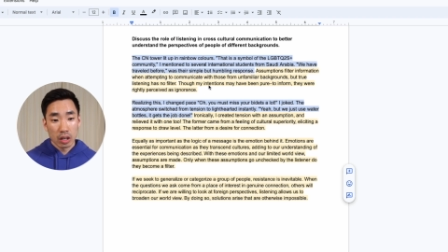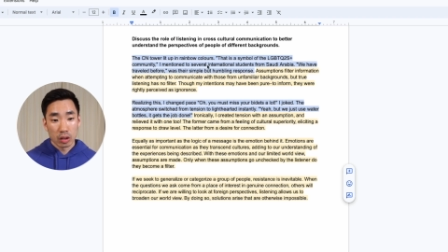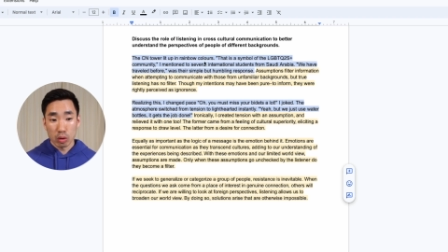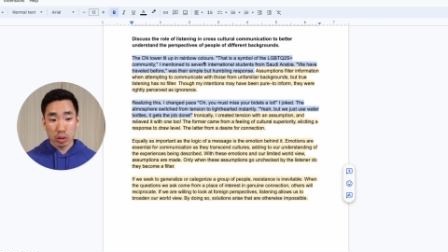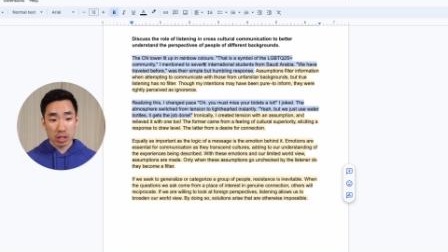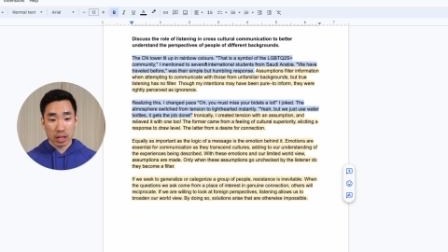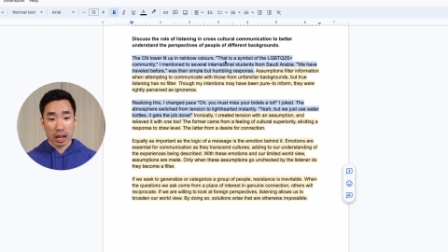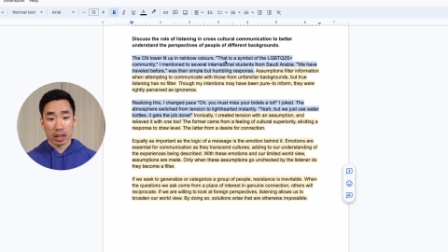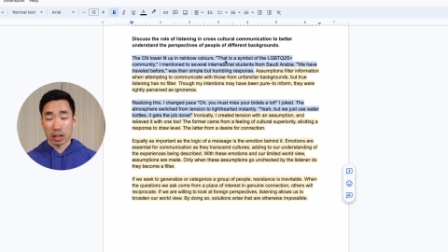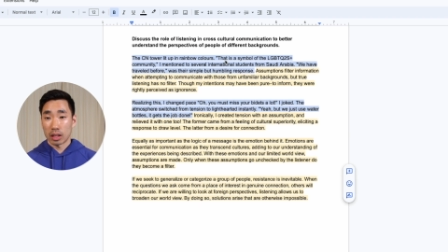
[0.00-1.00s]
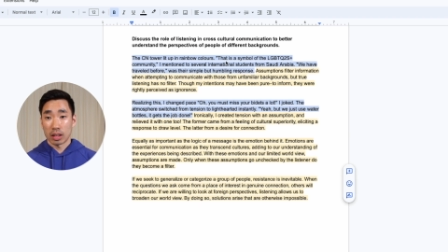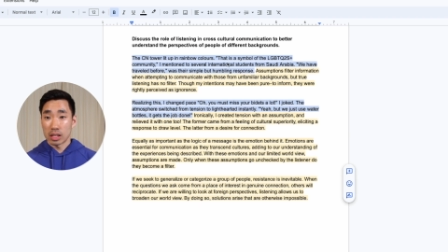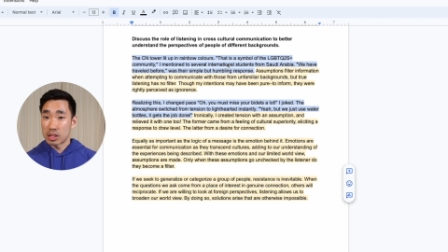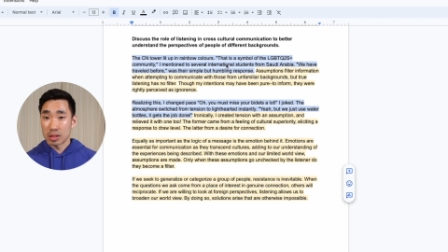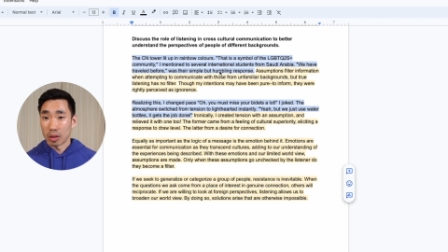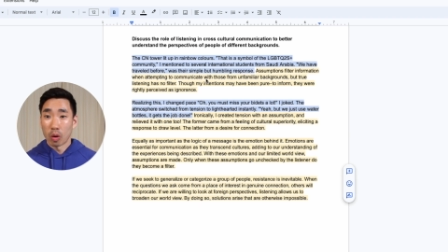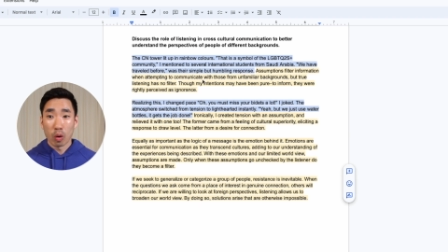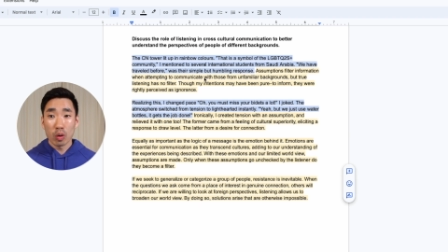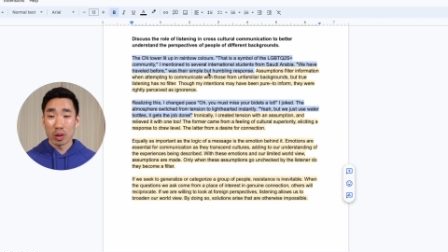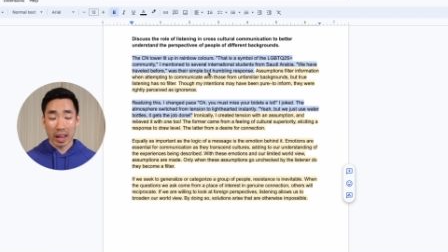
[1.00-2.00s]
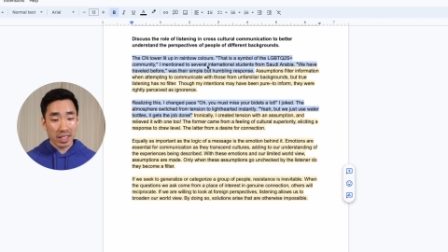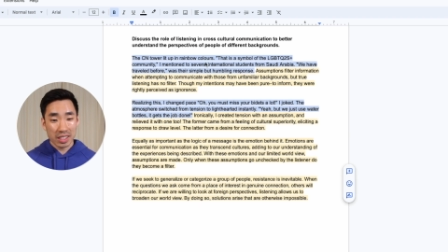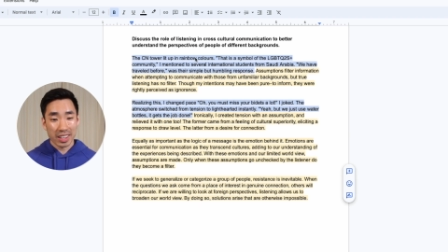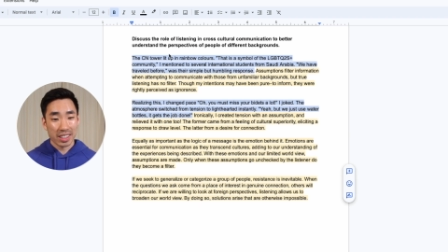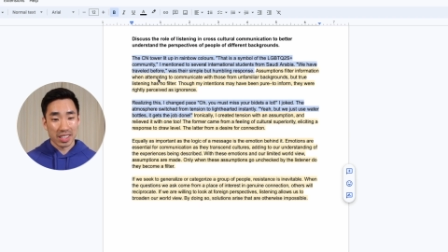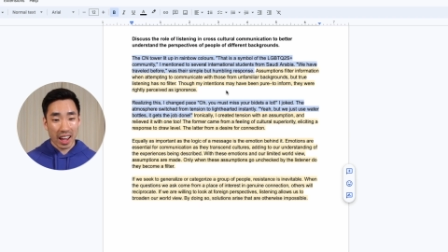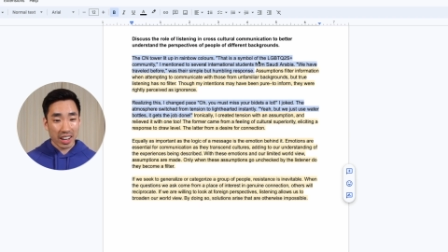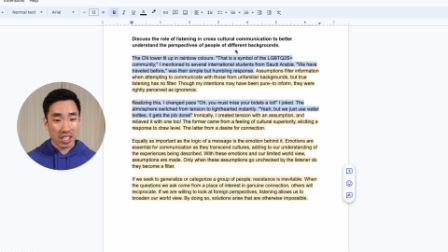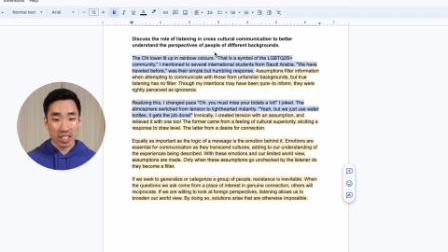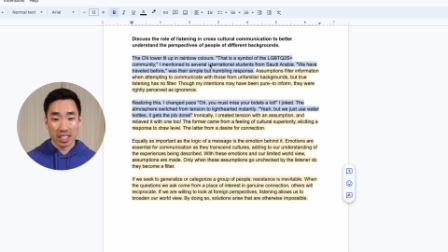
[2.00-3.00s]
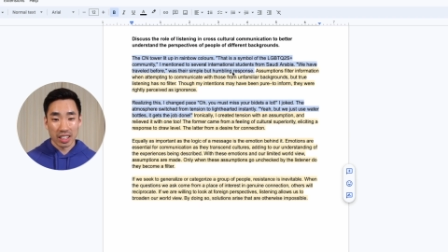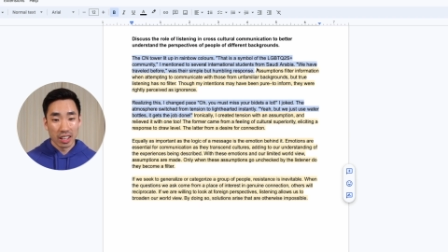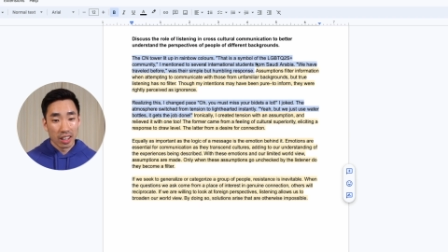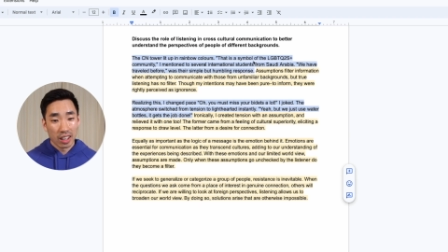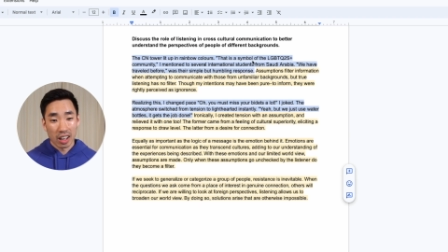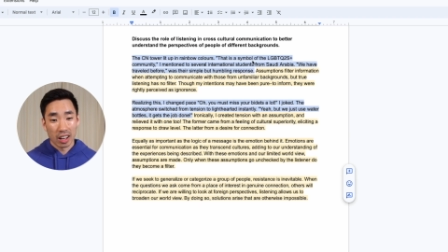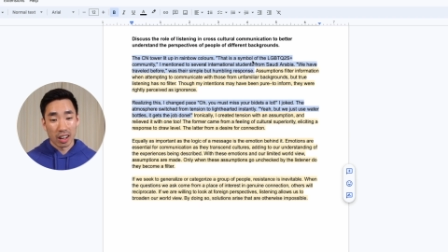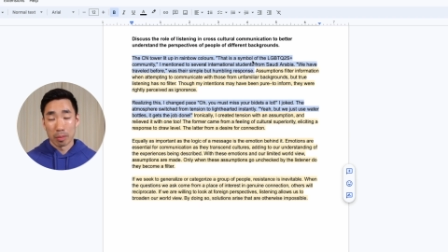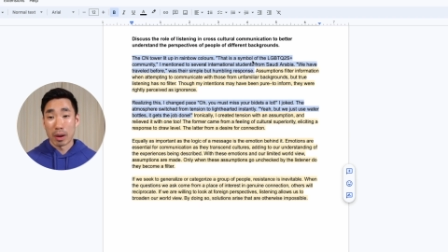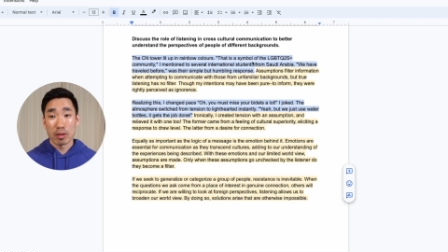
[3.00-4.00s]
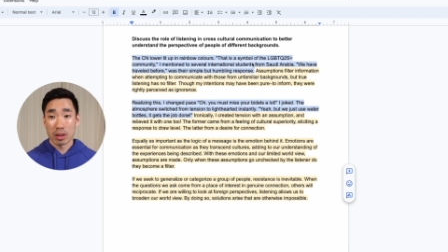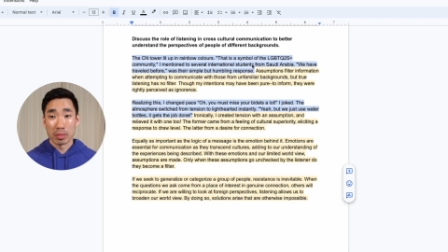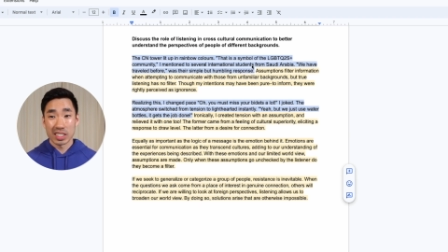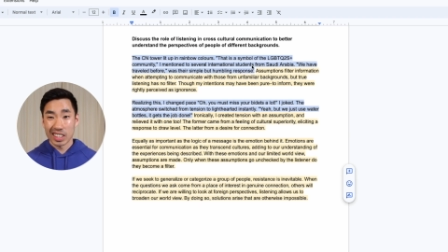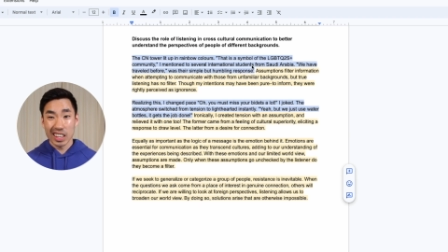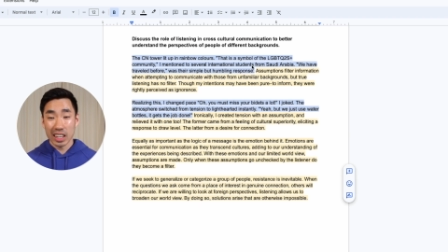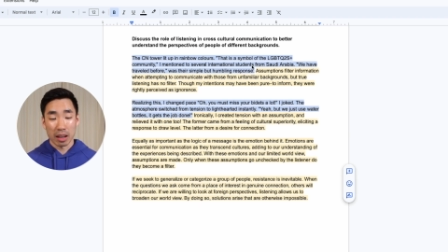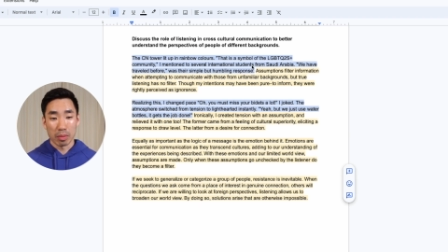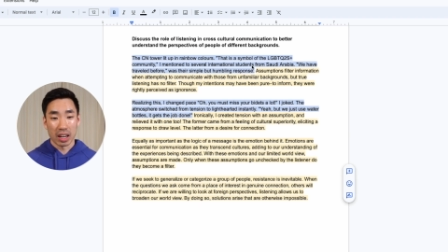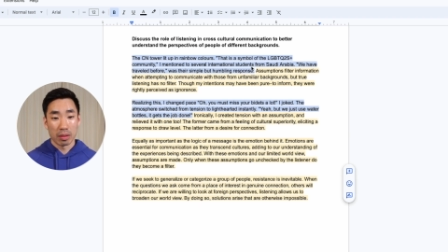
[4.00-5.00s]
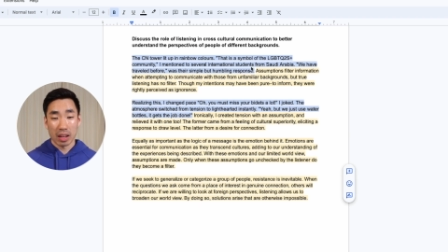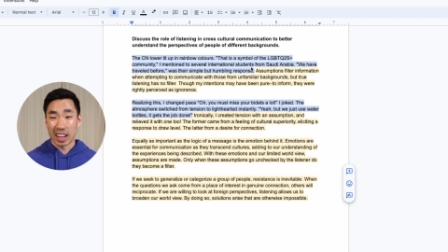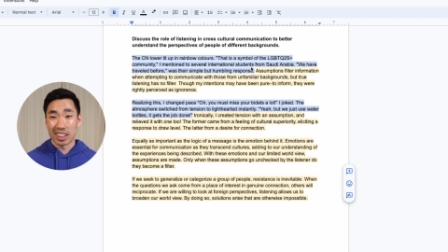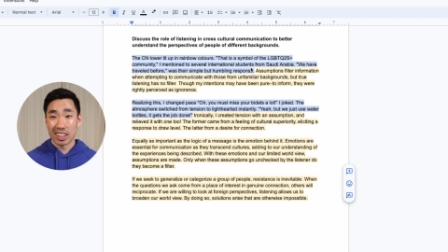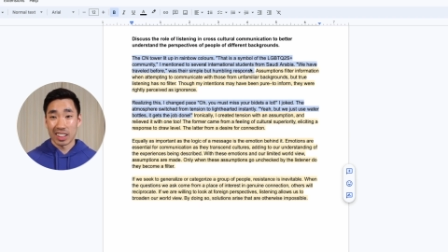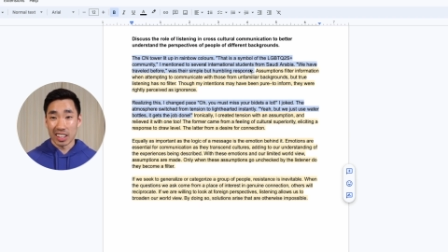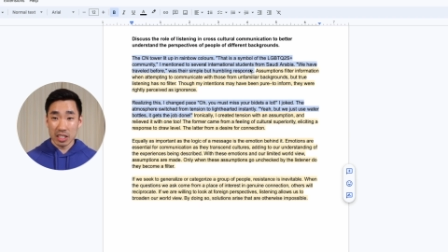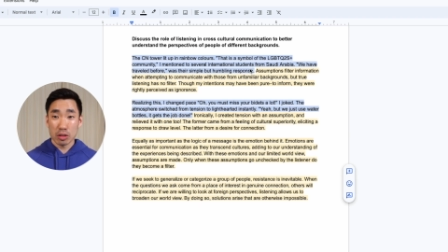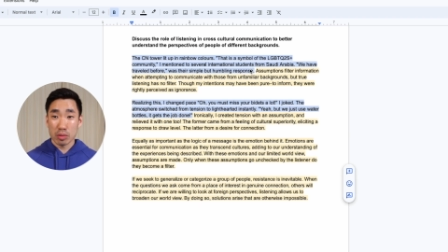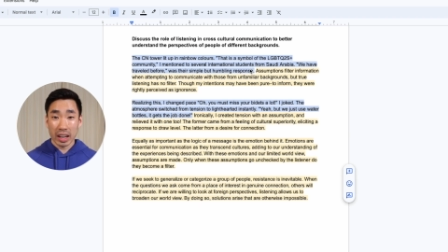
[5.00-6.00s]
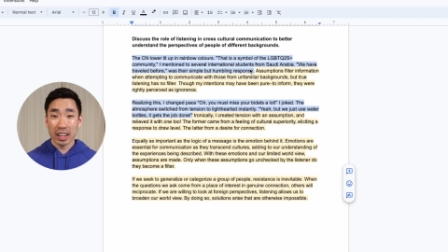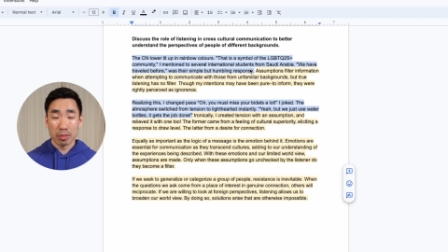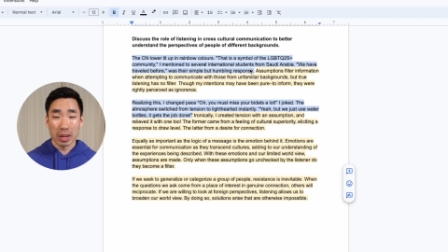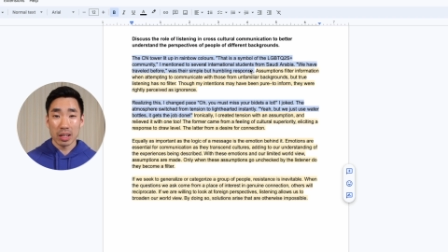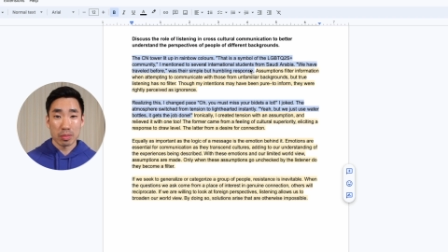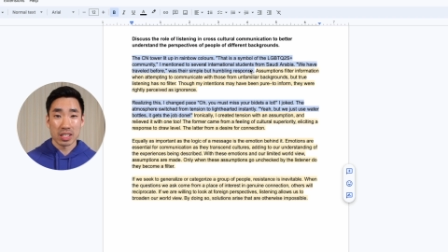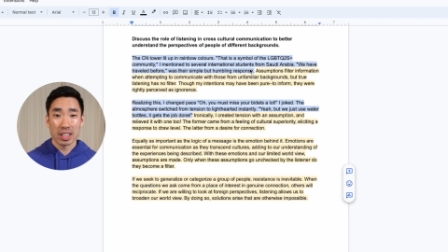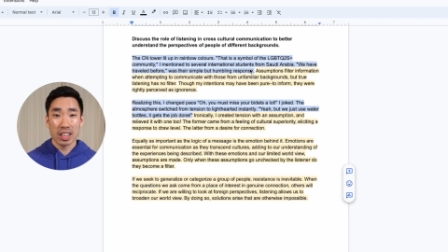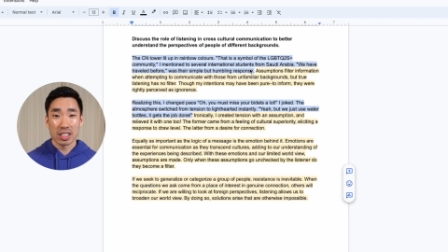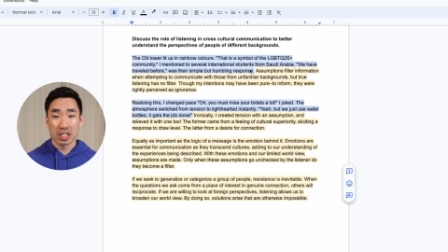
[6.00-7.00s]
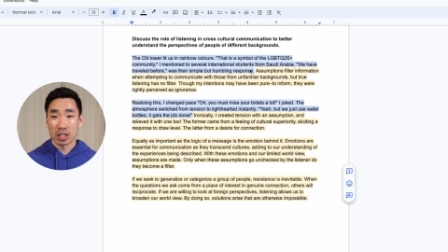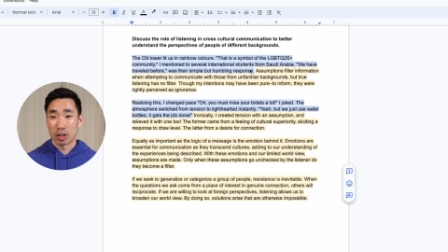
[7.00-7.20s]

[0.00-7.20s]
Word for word: Notice that this whole essay is actually uh, about a mistake I made, and it's okay to make mistakes.